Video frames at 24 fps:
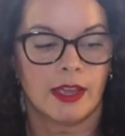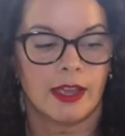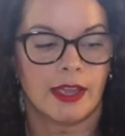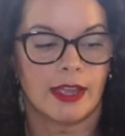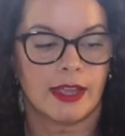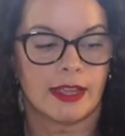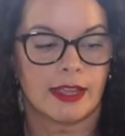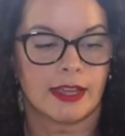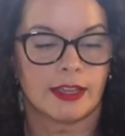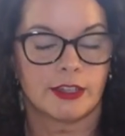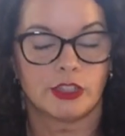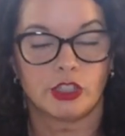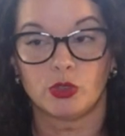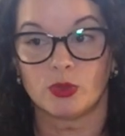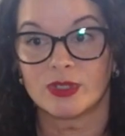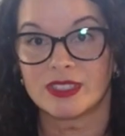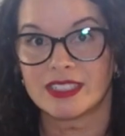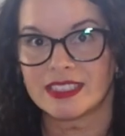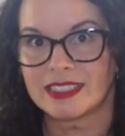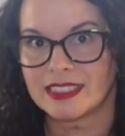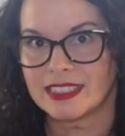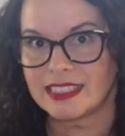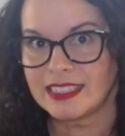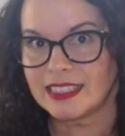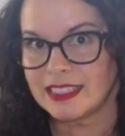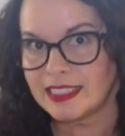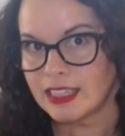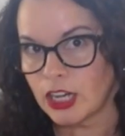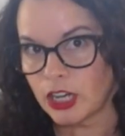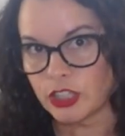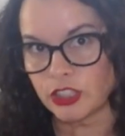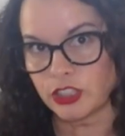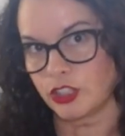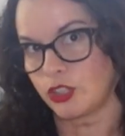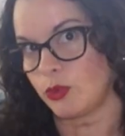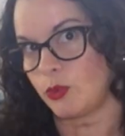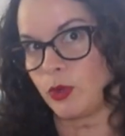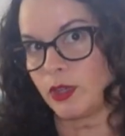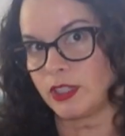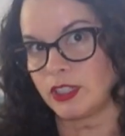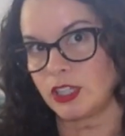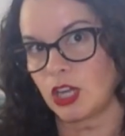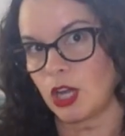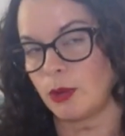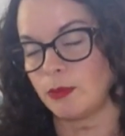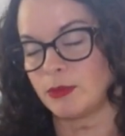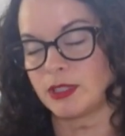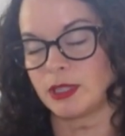and you see another
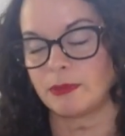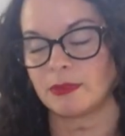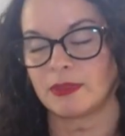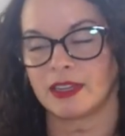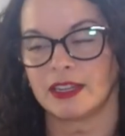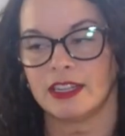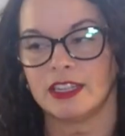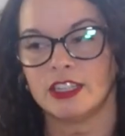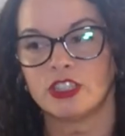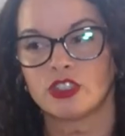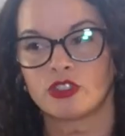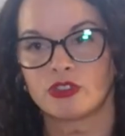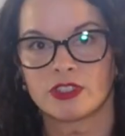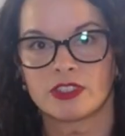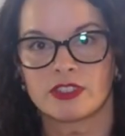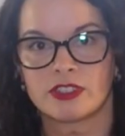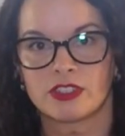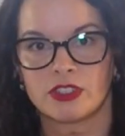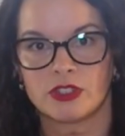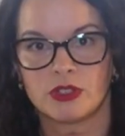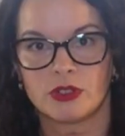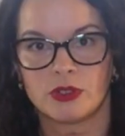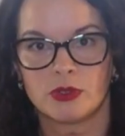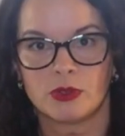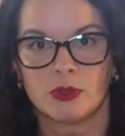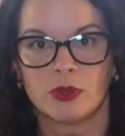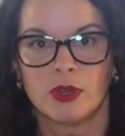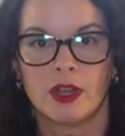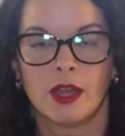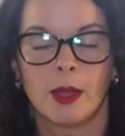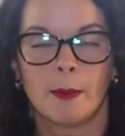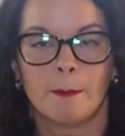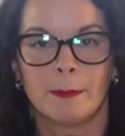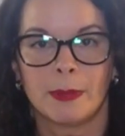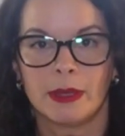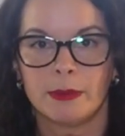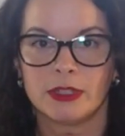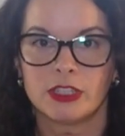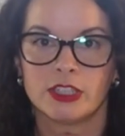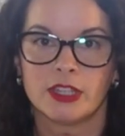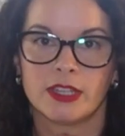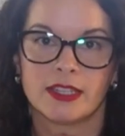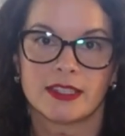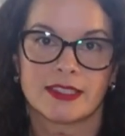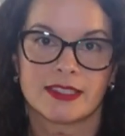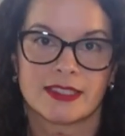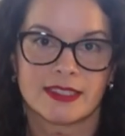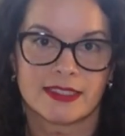one comes up that interests you, maybe
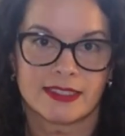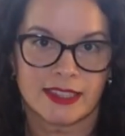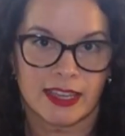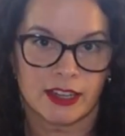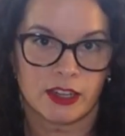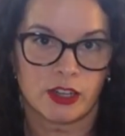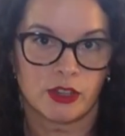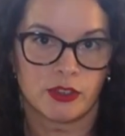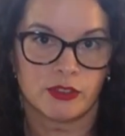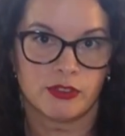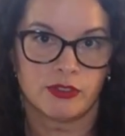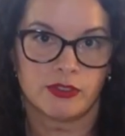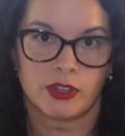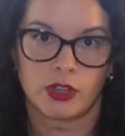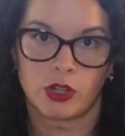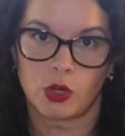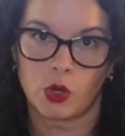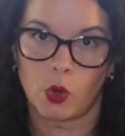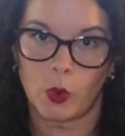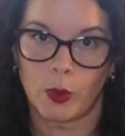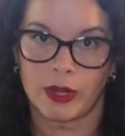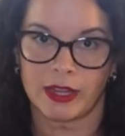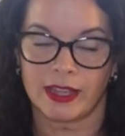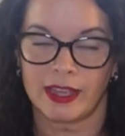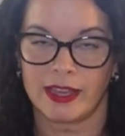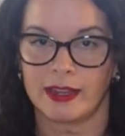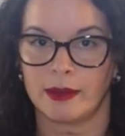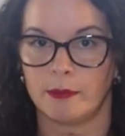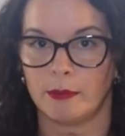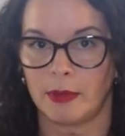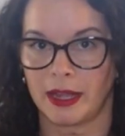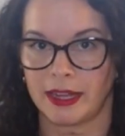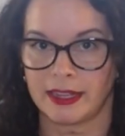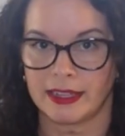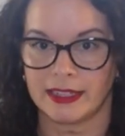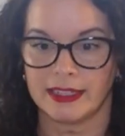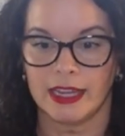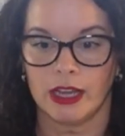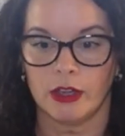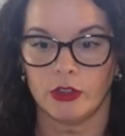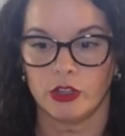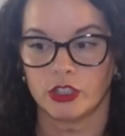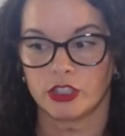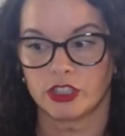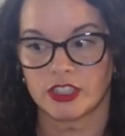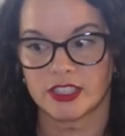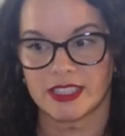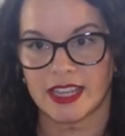instead of going ahead and buying it now,
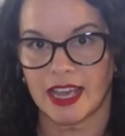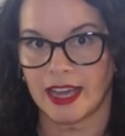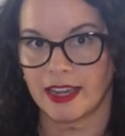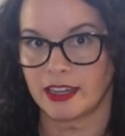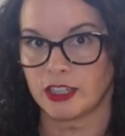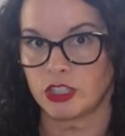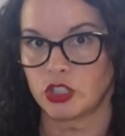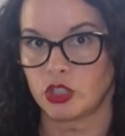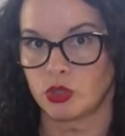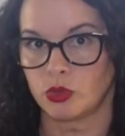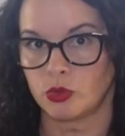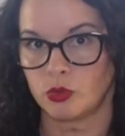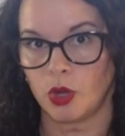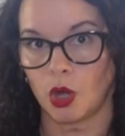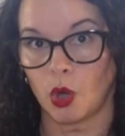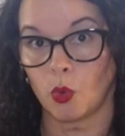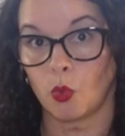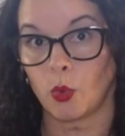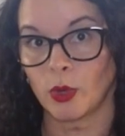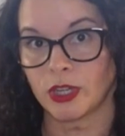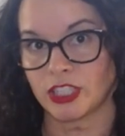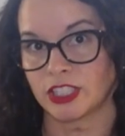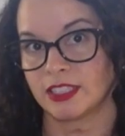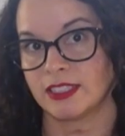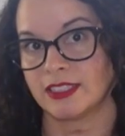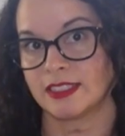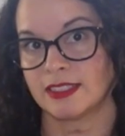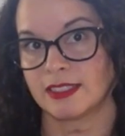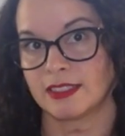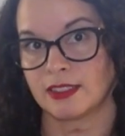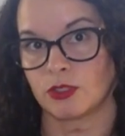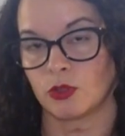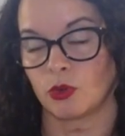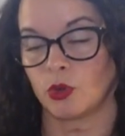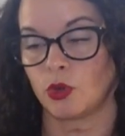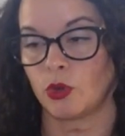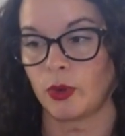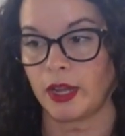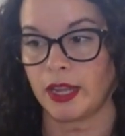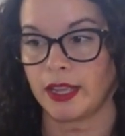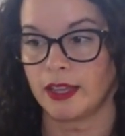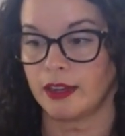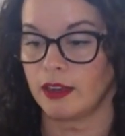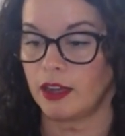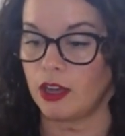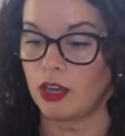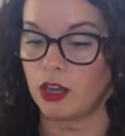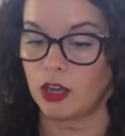you can just add it to a wish list. So
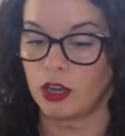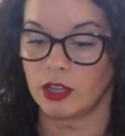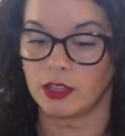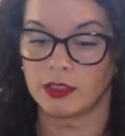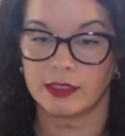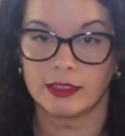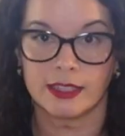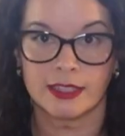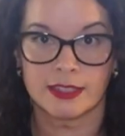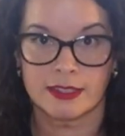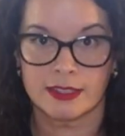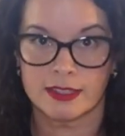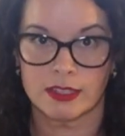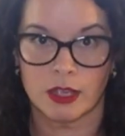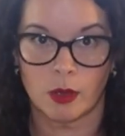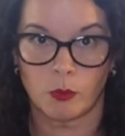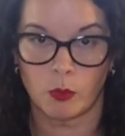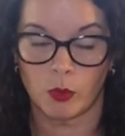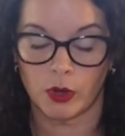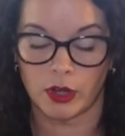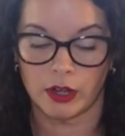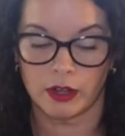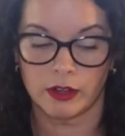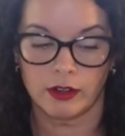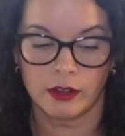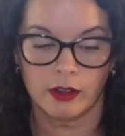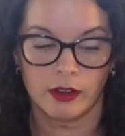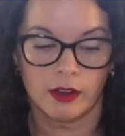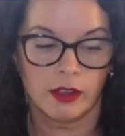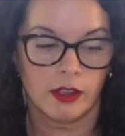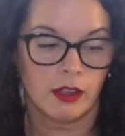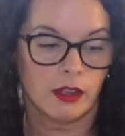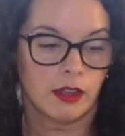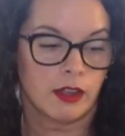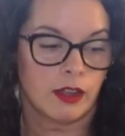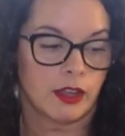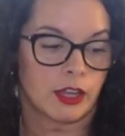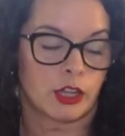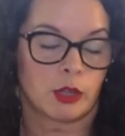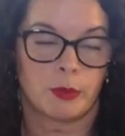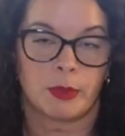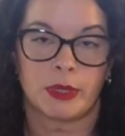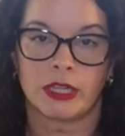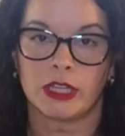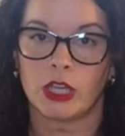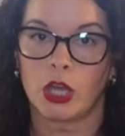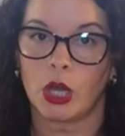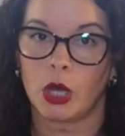create a list somewhere. It could
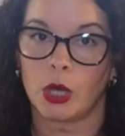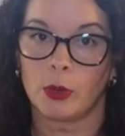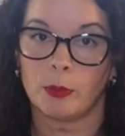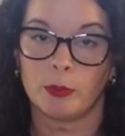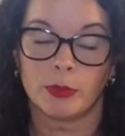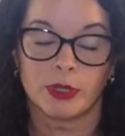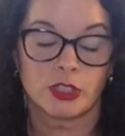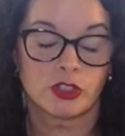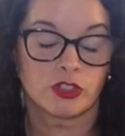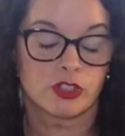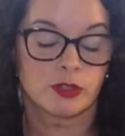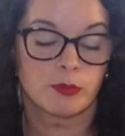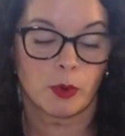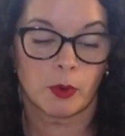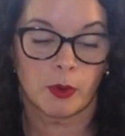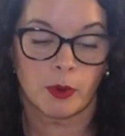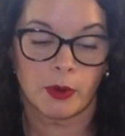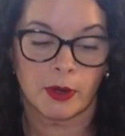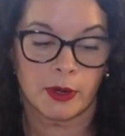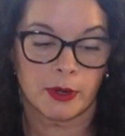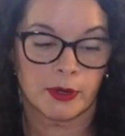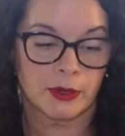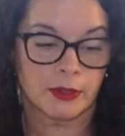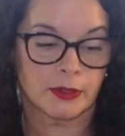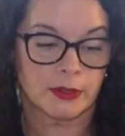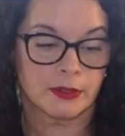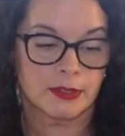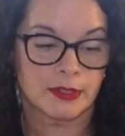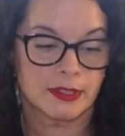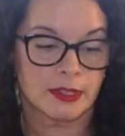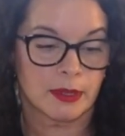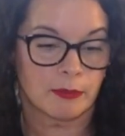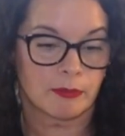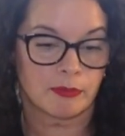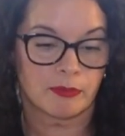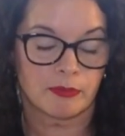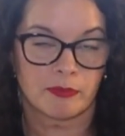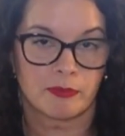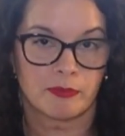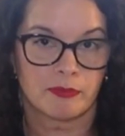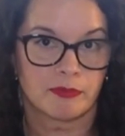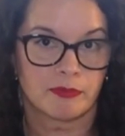be a Pinterest board or some